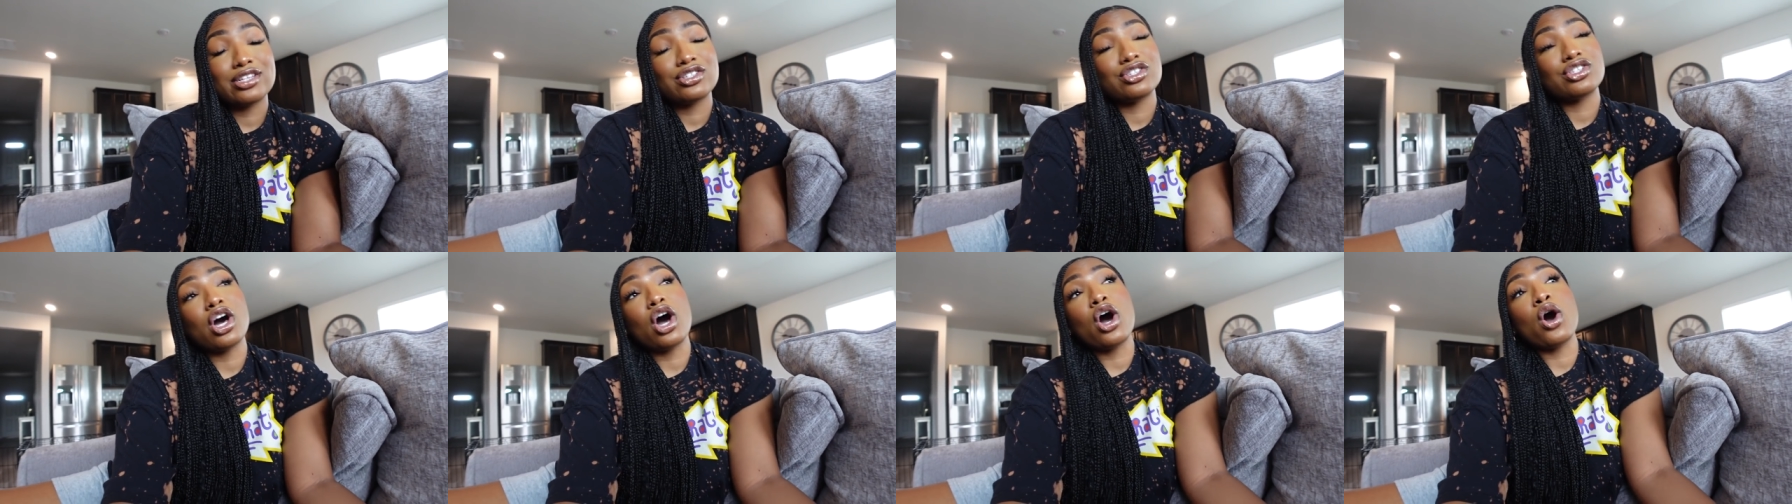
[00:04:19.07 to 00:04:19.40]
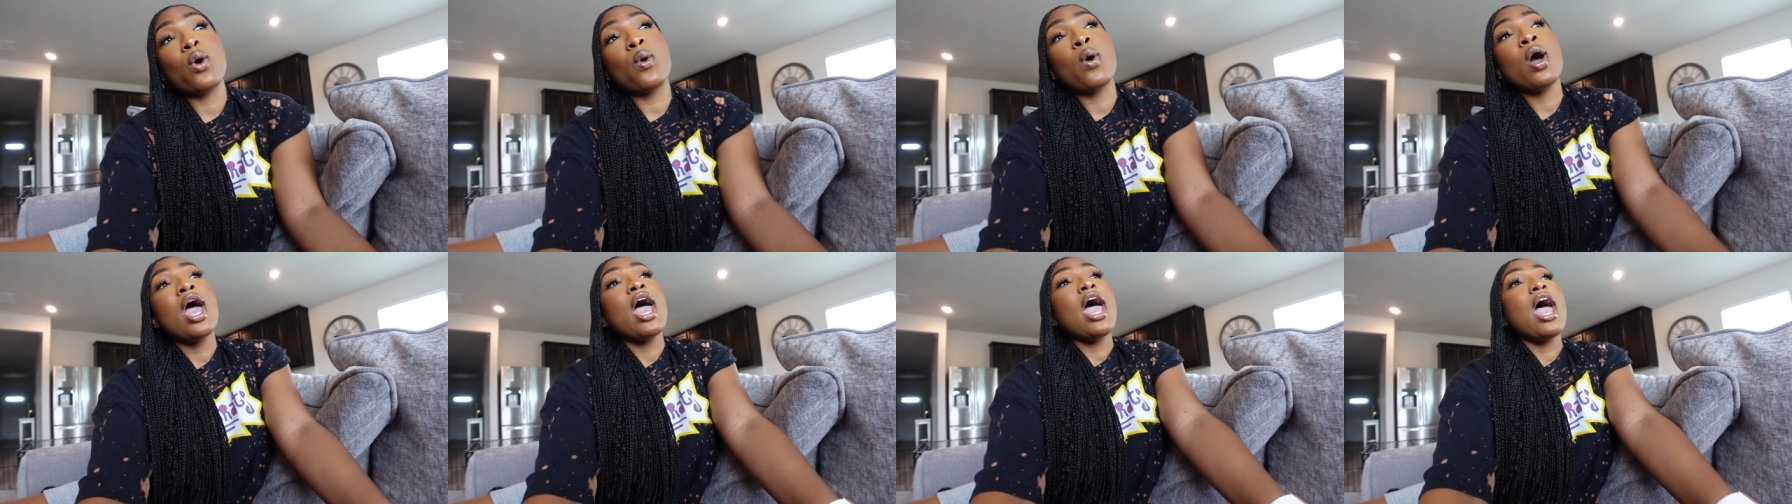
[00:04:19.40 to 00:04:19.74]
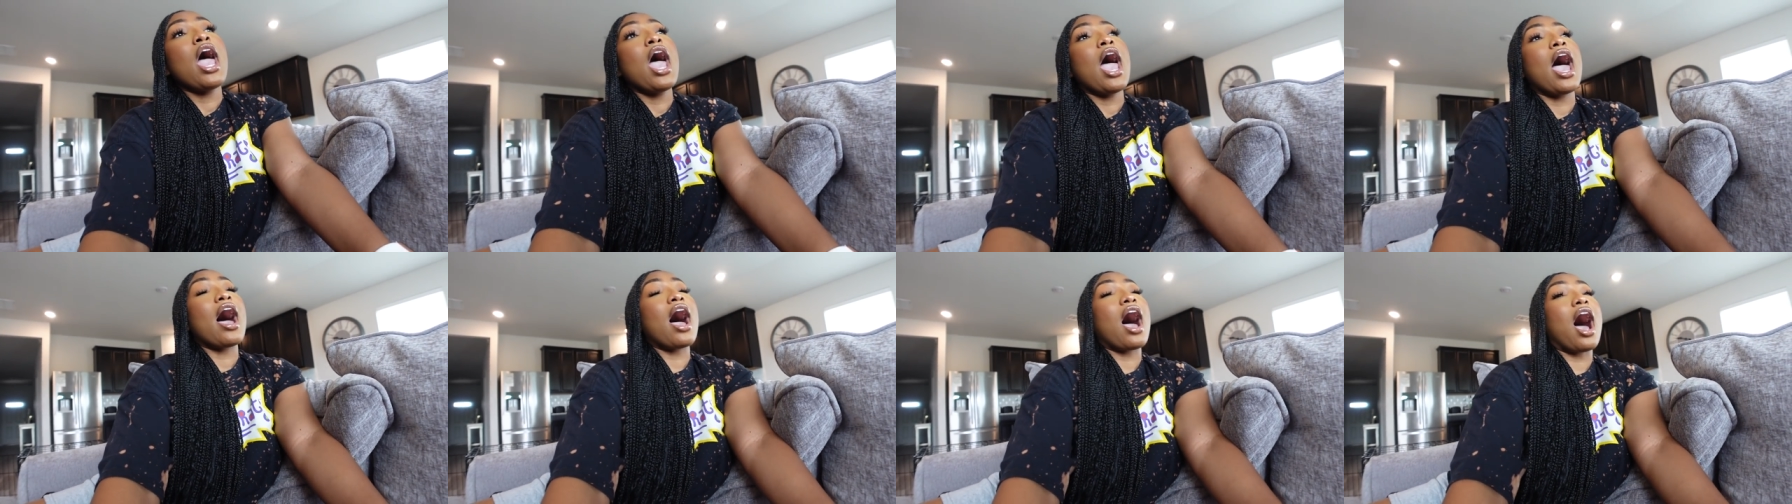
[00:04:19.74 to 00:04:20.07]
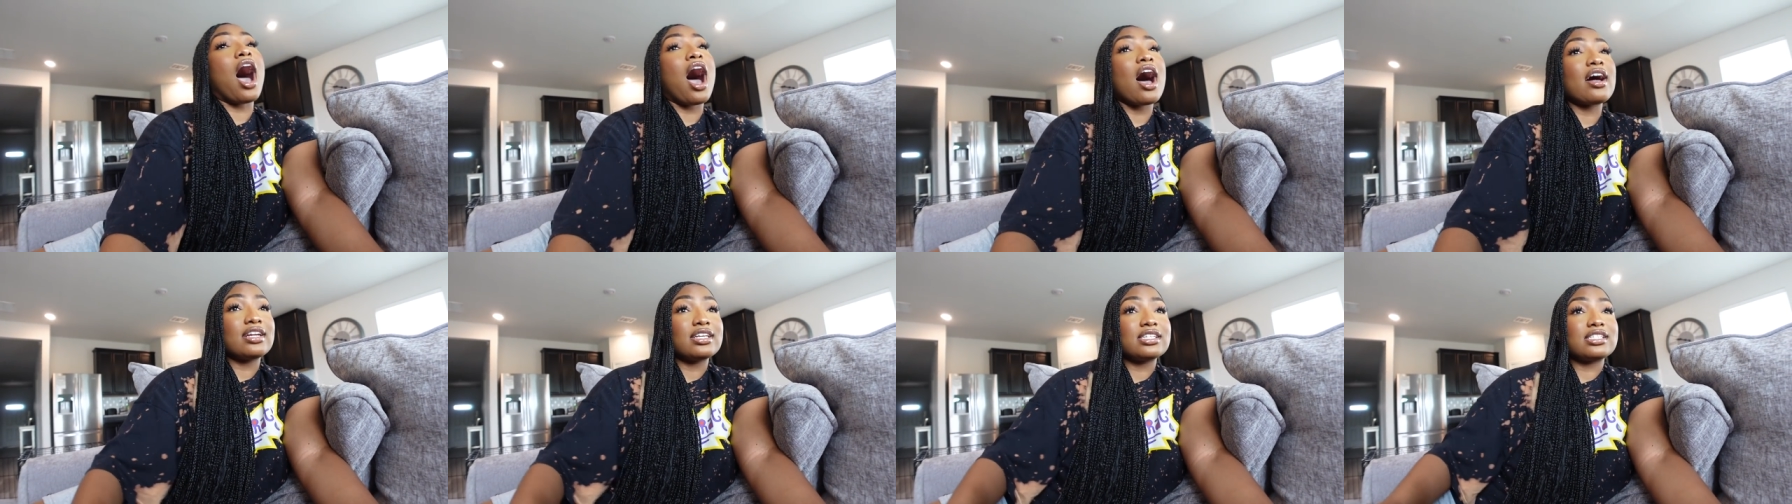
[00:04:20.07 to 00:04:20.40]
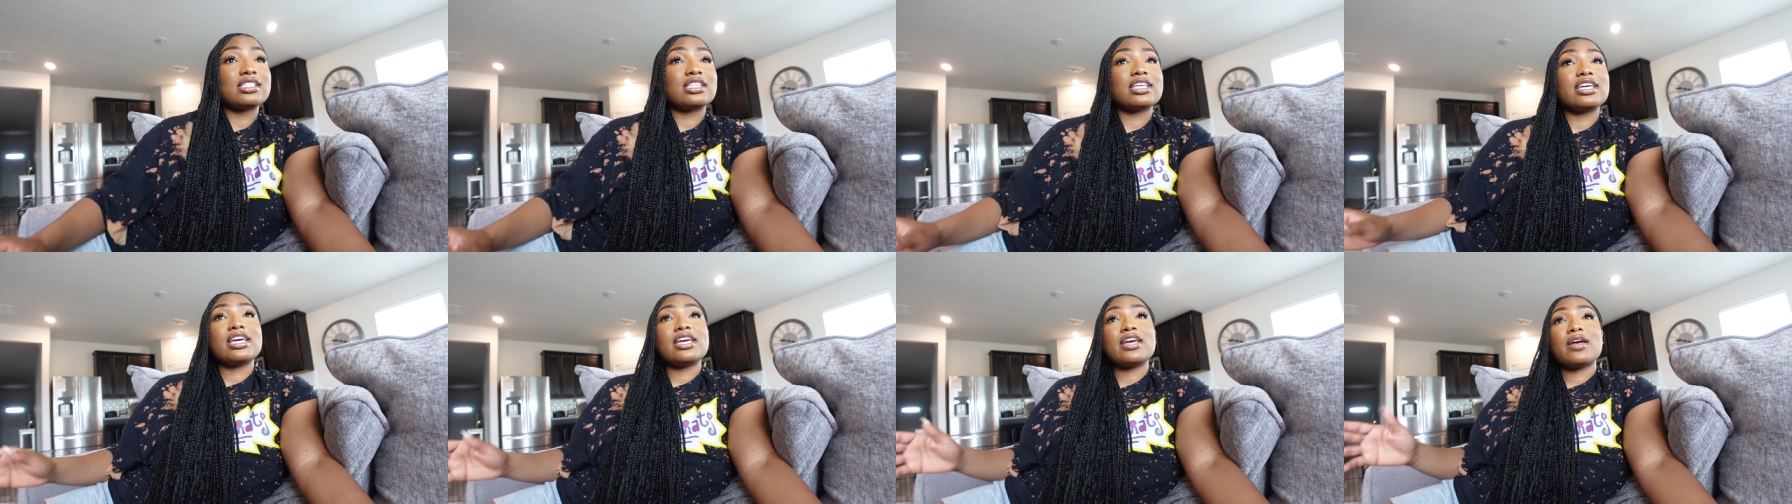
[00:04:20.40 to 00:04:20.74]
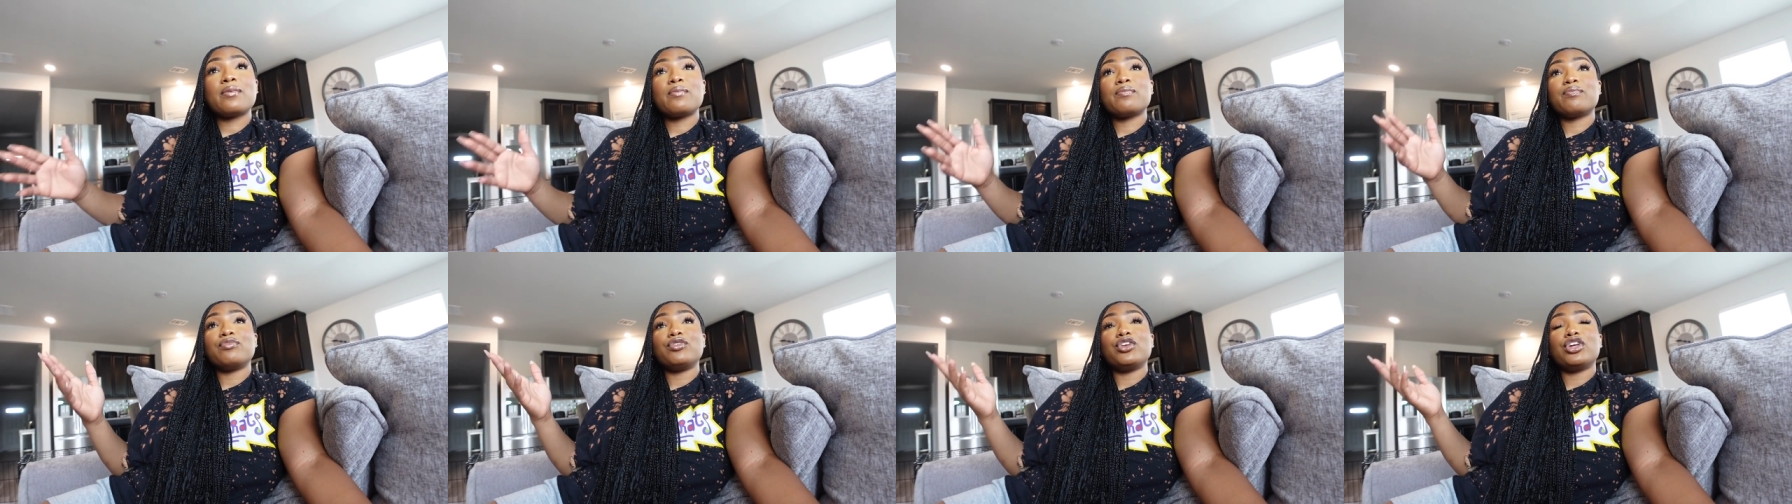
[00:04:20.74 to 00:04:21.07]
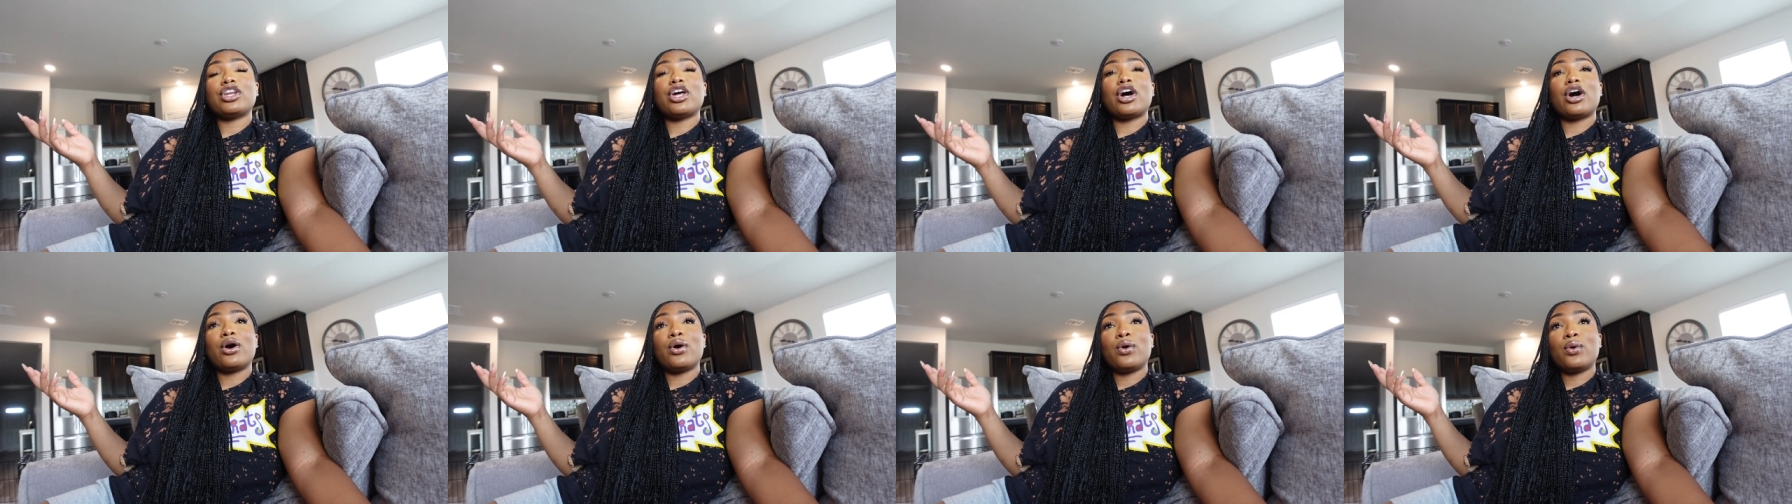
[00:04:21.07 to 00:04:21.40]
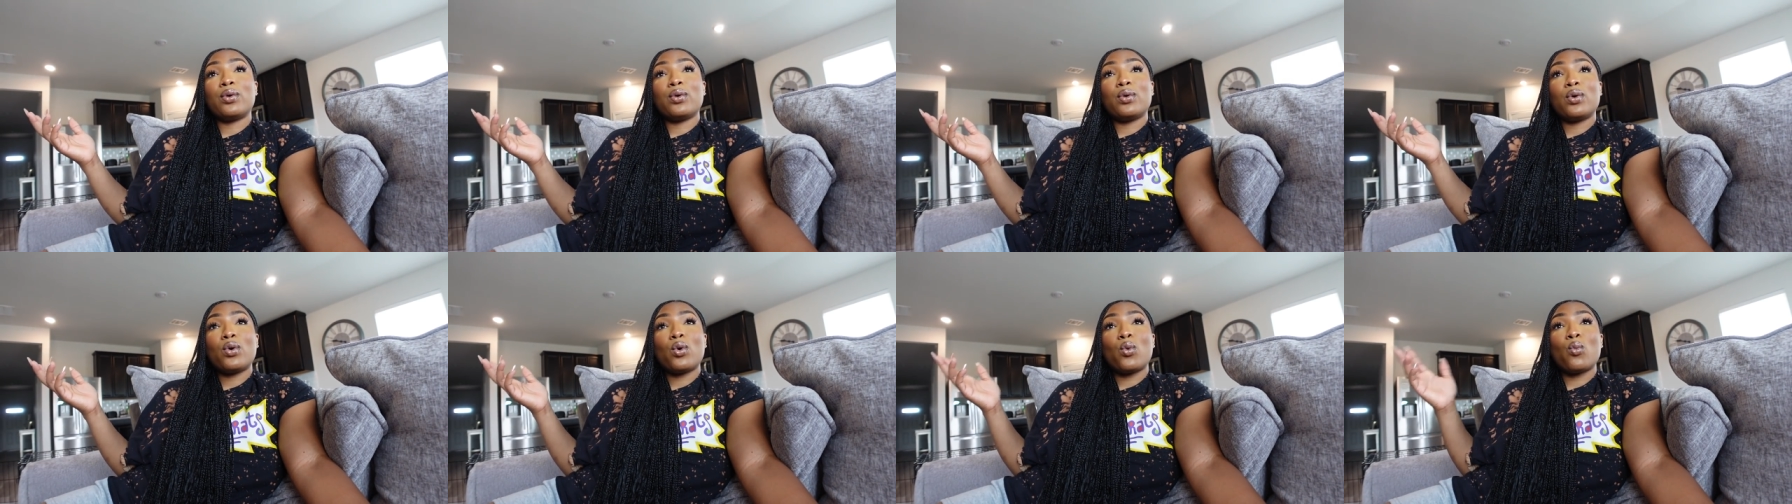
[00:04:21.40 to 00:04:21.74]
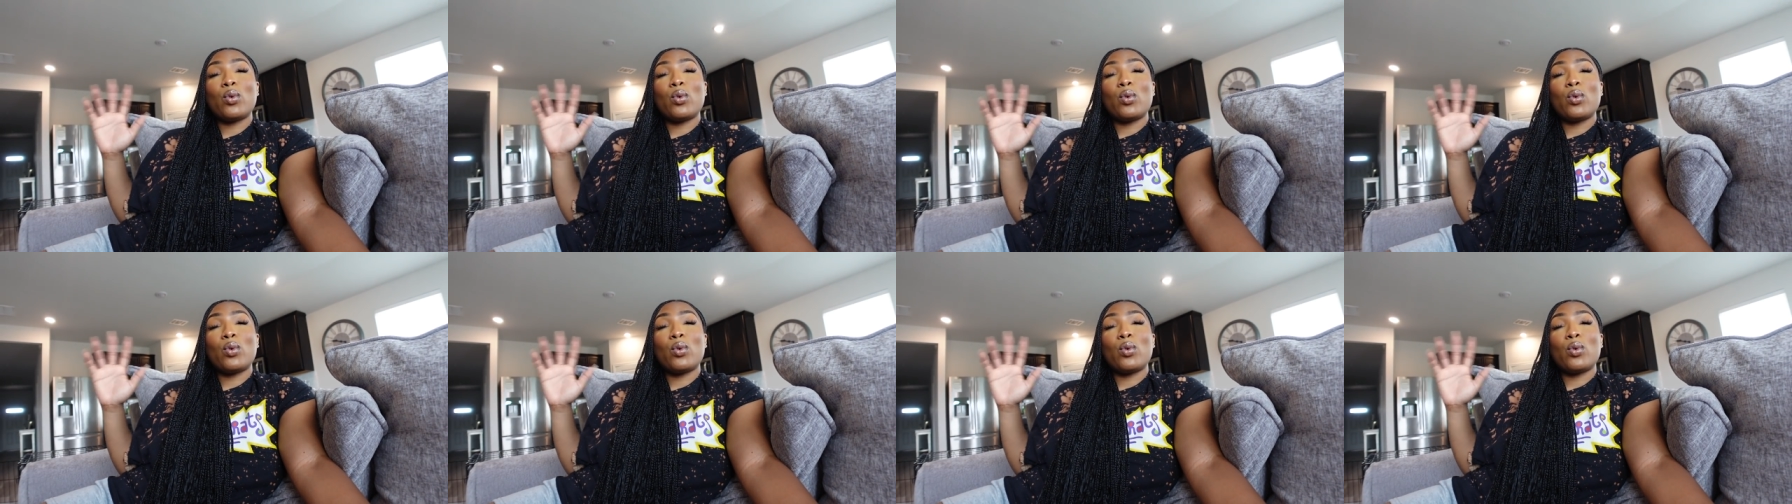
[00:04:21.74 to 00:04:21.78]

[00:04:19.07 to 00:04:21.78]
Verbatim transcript: So honestly, you know,